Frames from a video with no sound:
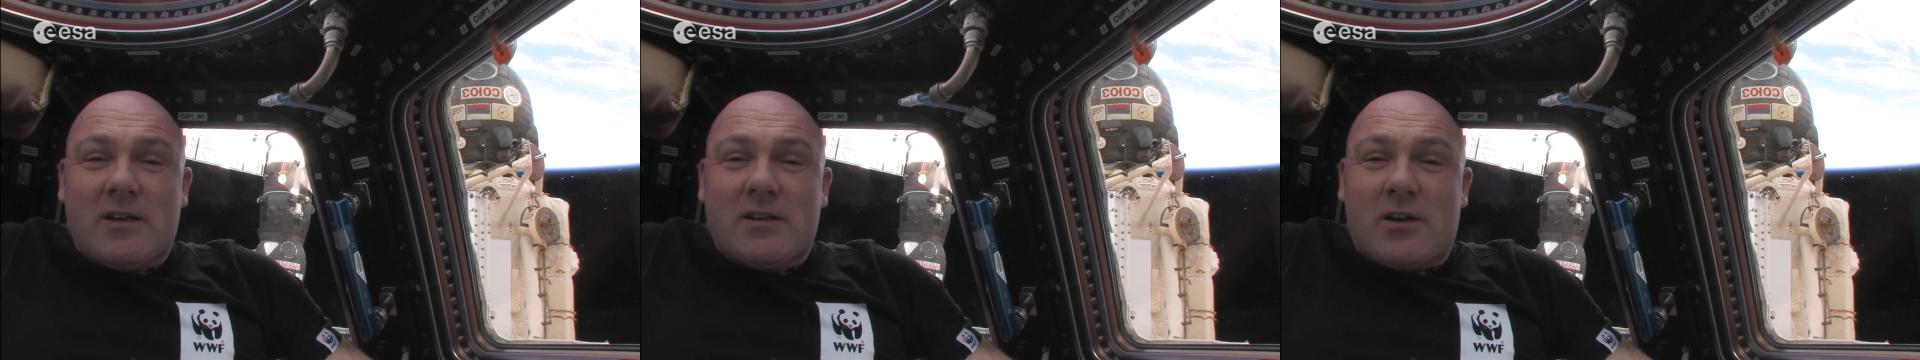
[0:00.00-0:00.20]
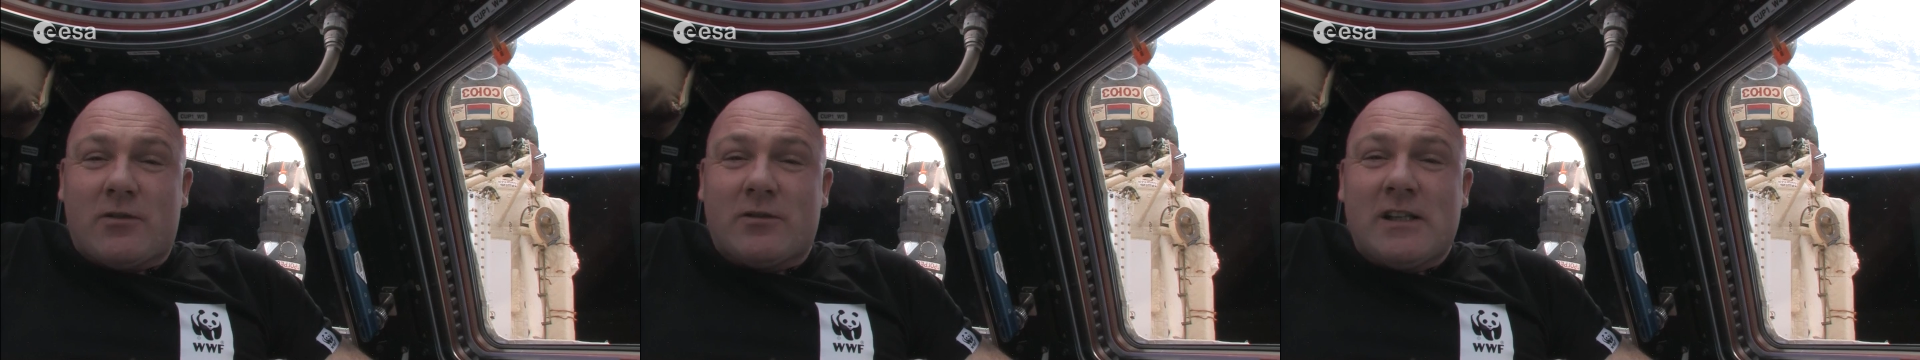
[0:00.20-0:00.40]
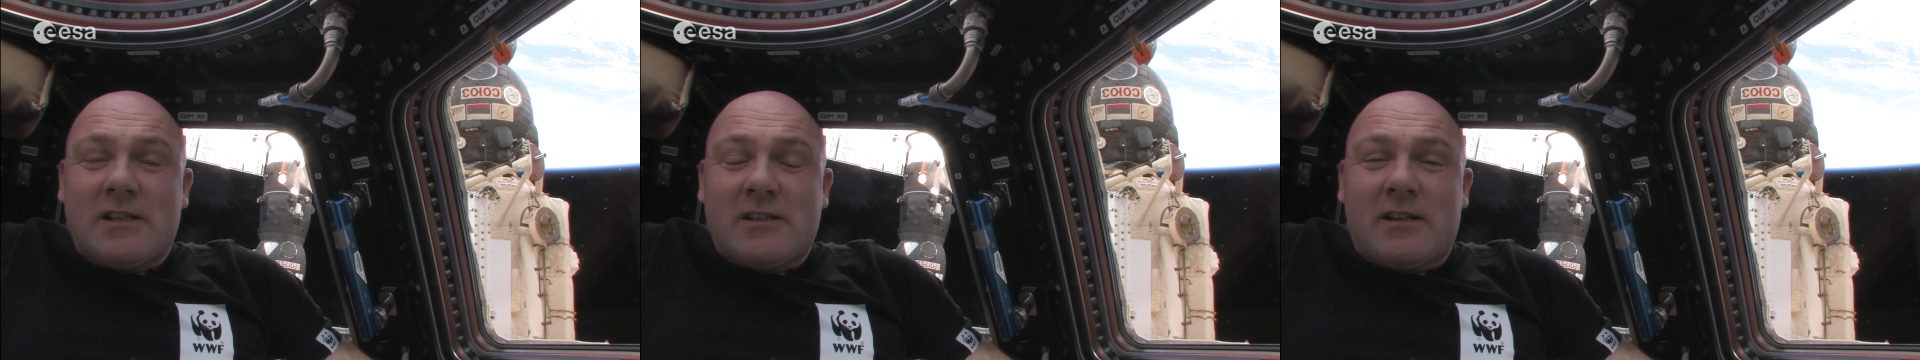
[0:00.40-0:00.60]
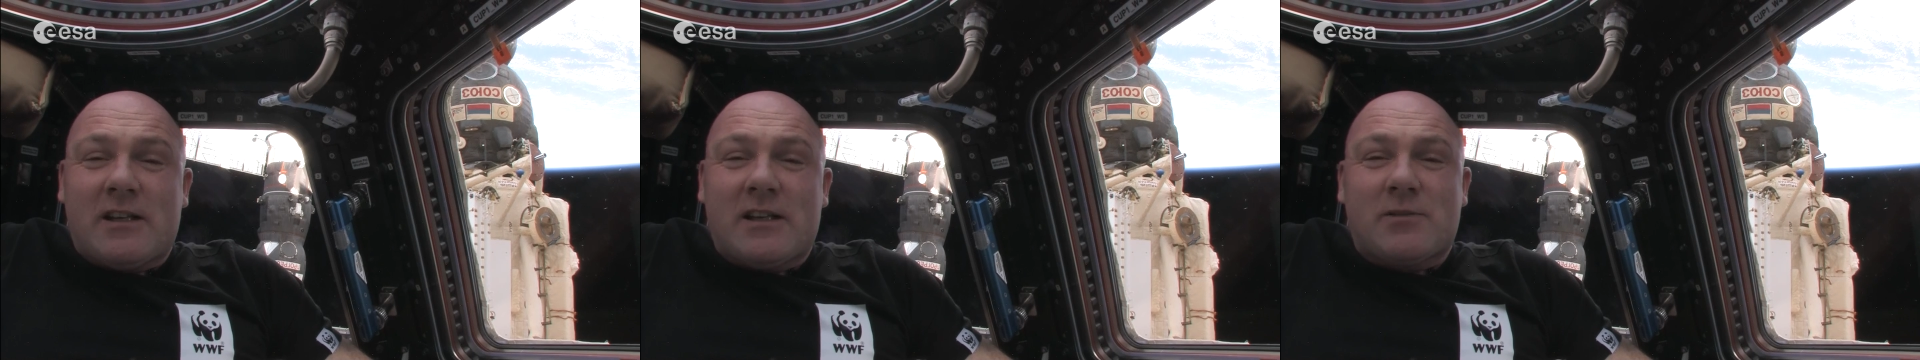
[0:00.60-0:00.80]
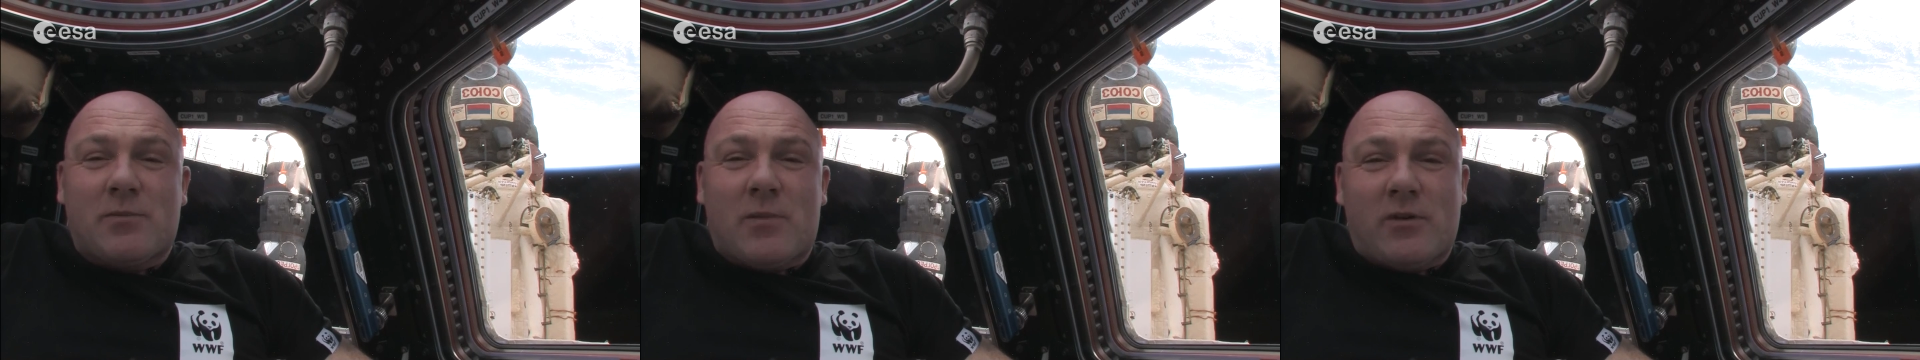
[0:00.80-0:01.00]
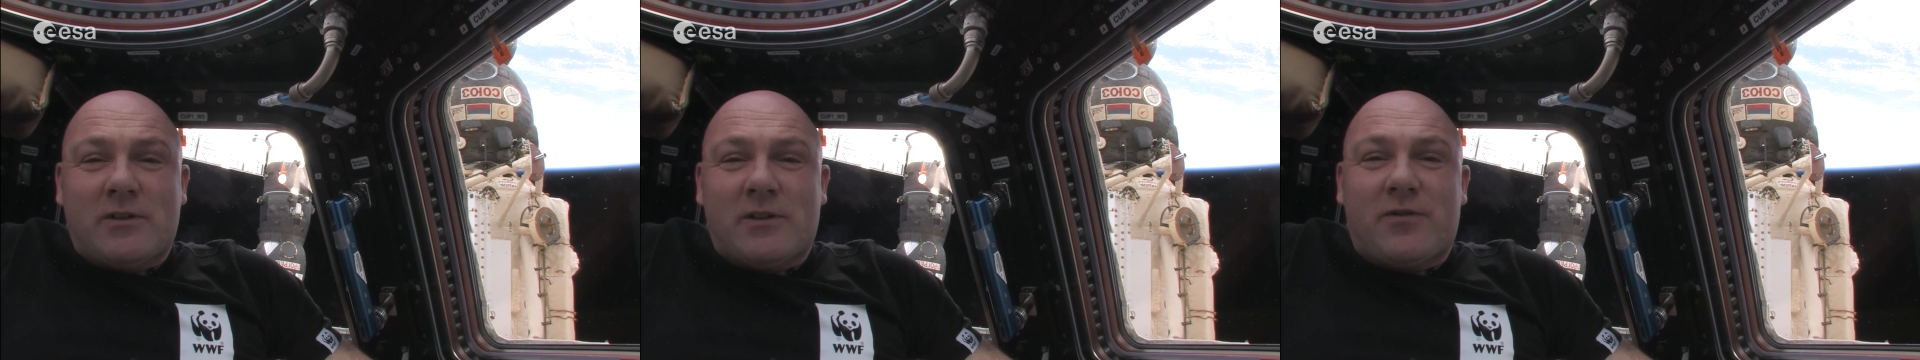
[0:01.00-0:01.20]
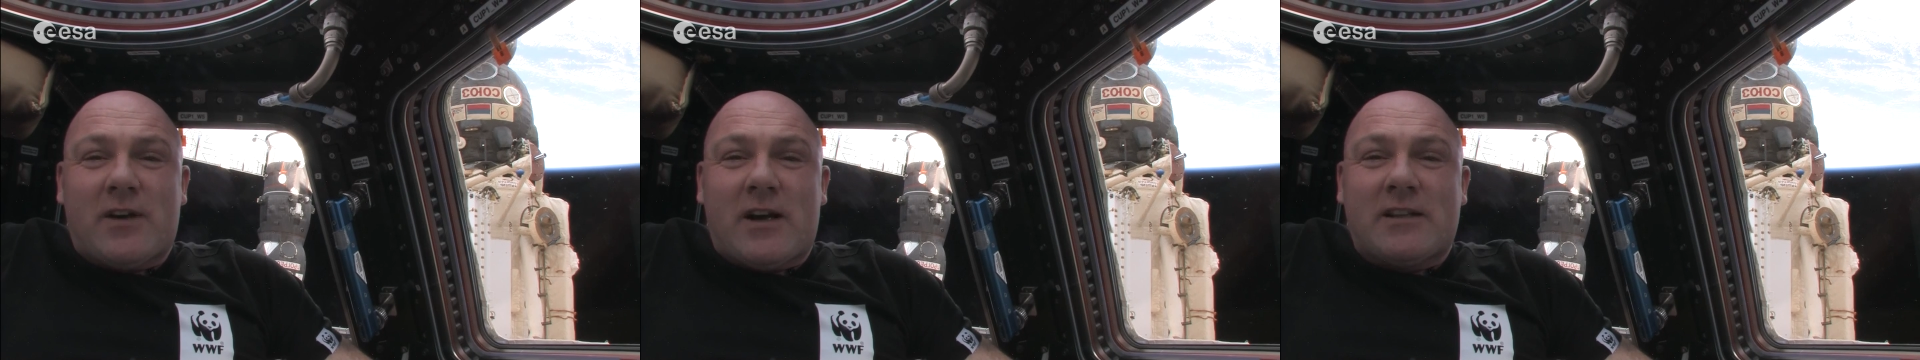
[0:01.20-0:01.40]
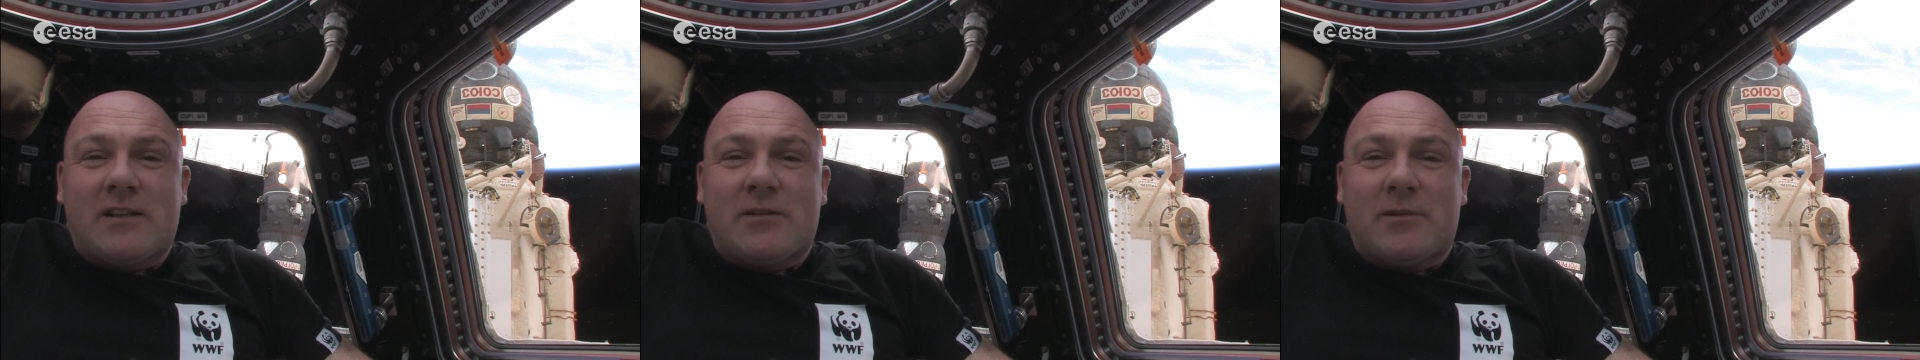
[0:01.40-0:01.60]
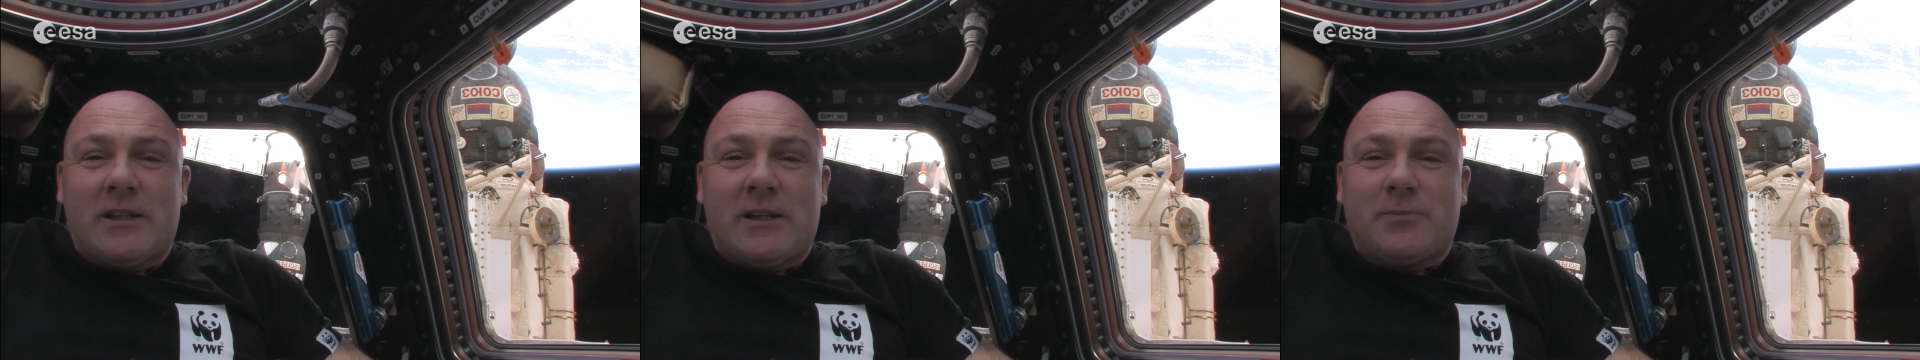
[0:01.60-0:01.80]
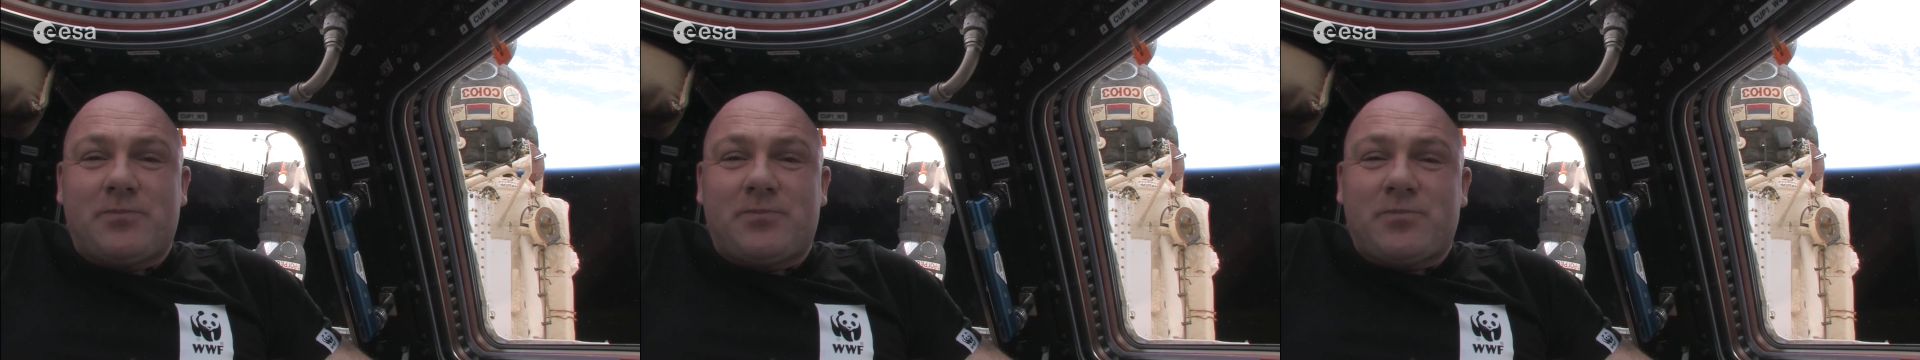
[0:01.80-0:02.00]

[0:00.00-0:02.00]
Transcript: So these things motivated me